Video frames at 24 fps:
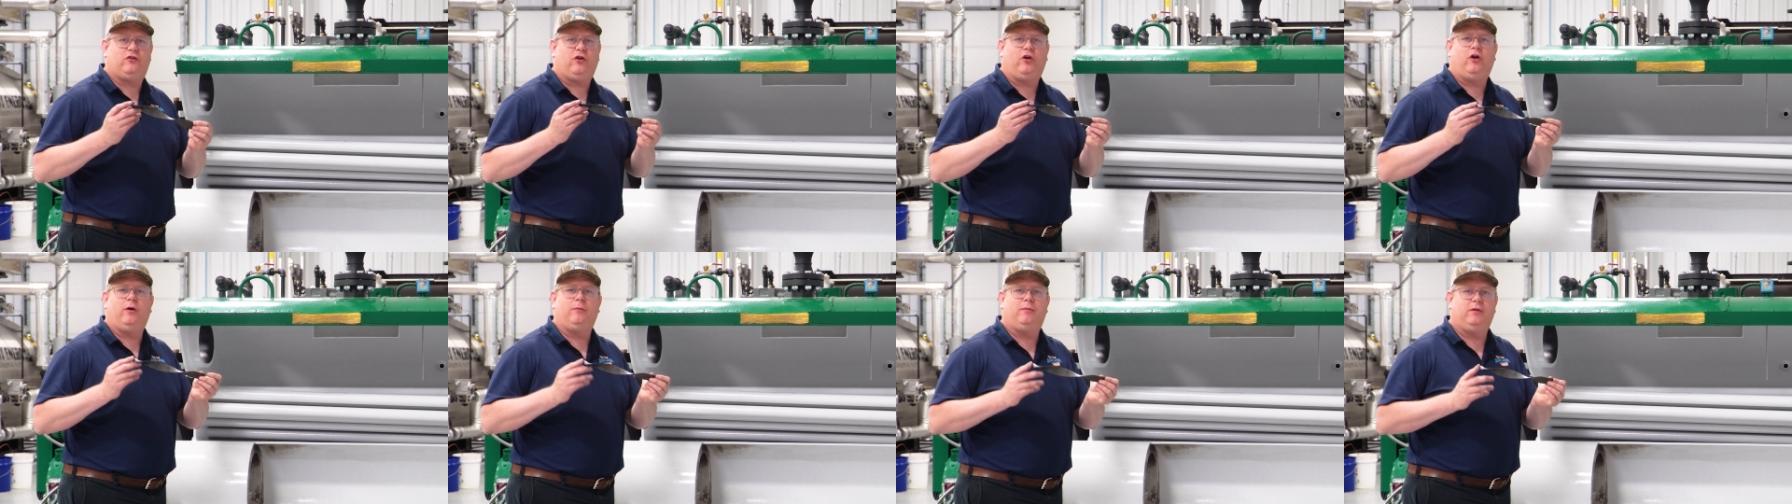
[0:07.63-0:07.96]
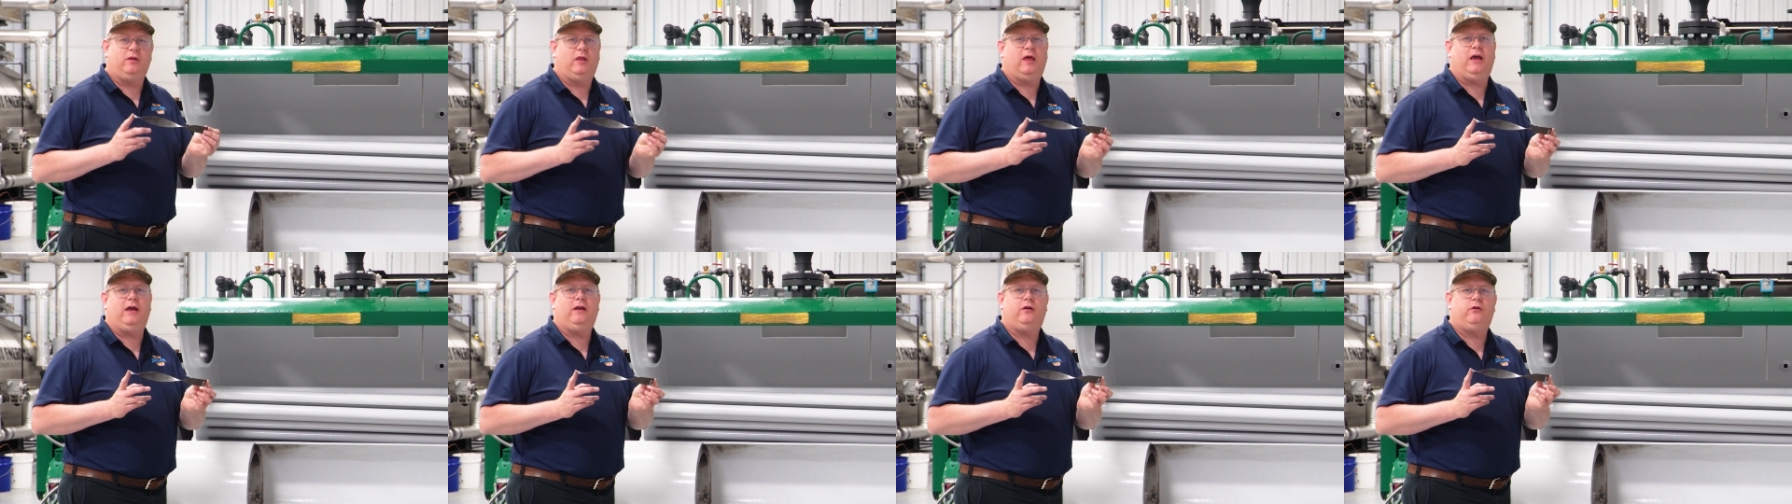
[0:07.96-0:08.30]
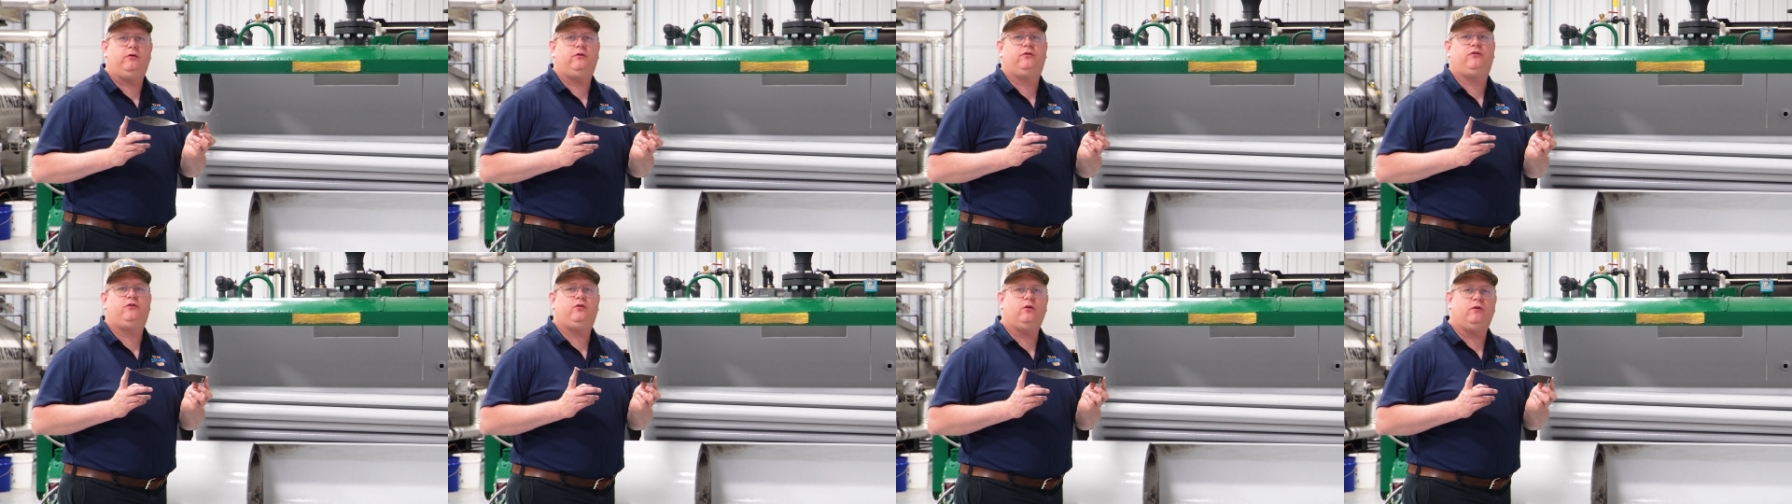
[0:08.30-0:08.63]

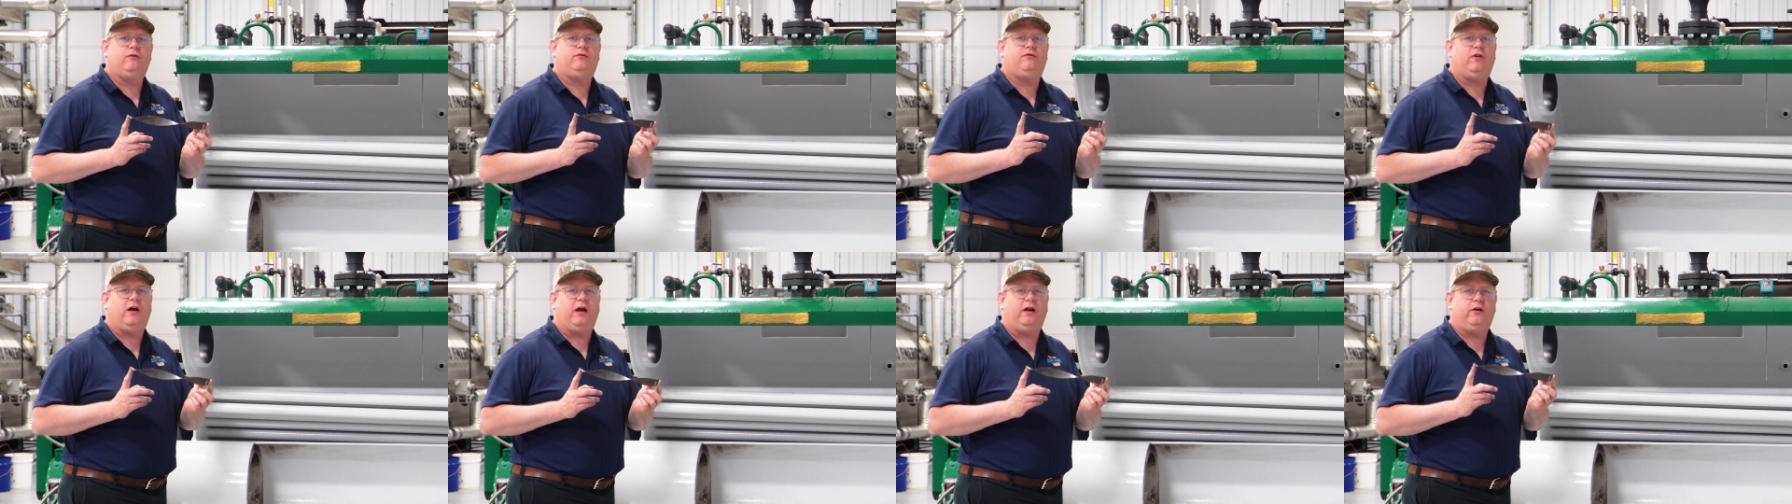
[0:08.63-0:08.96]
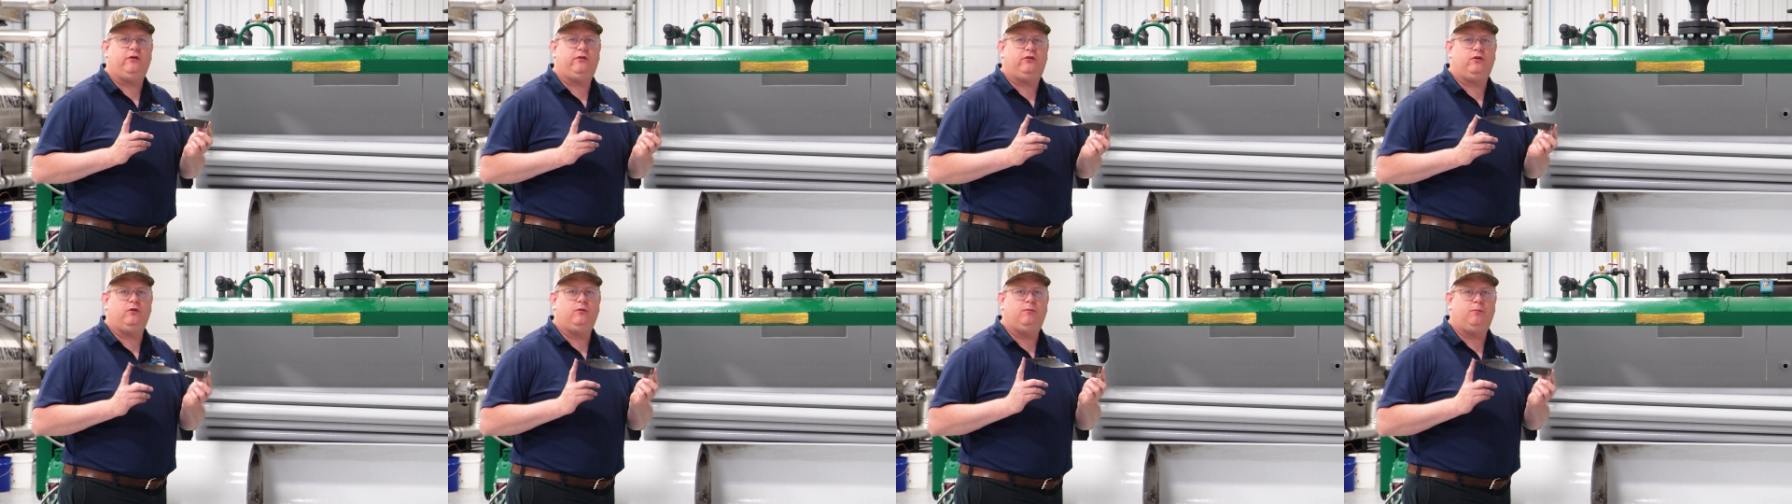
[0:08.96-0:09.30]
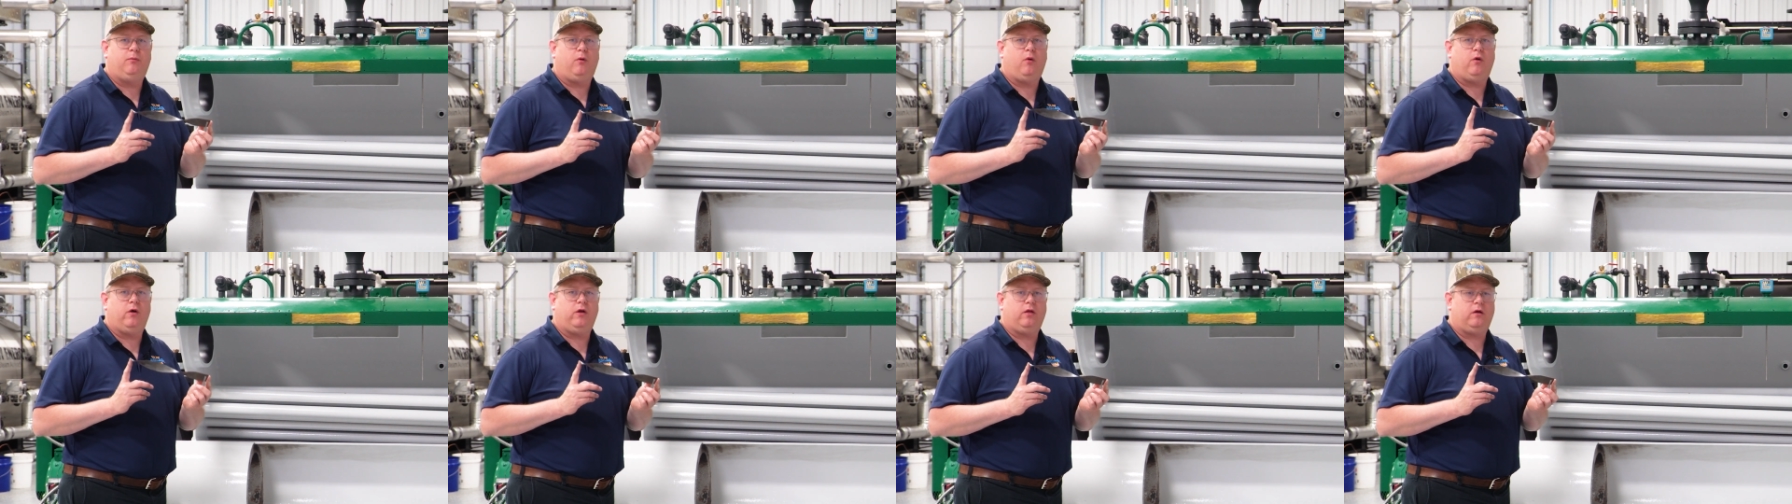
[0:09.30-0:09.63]
turbulators to a fire
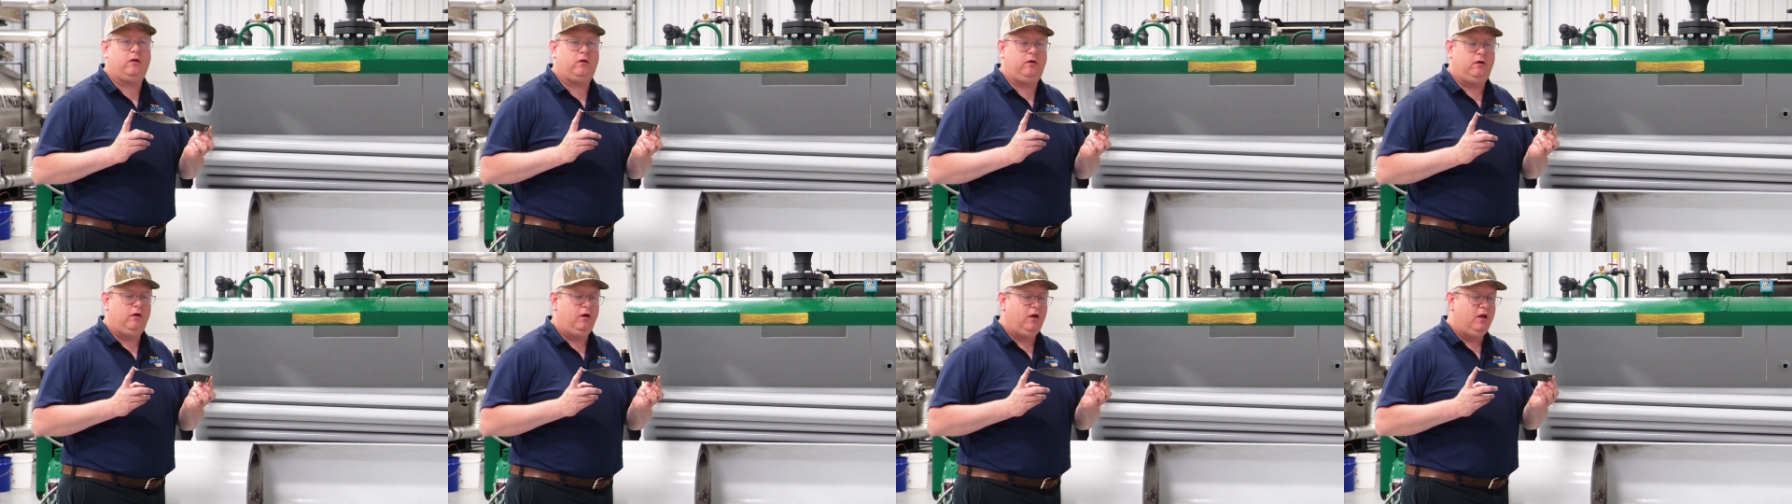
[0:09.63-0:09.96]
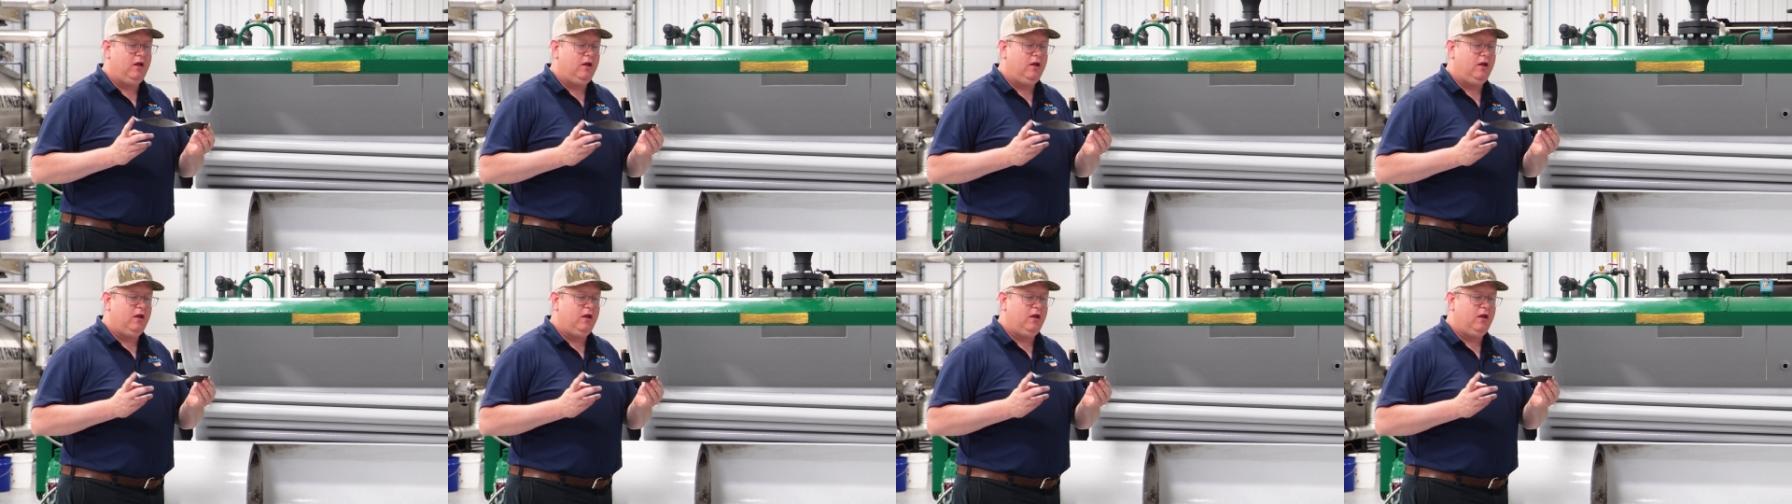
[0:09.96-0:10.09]
tube boiler.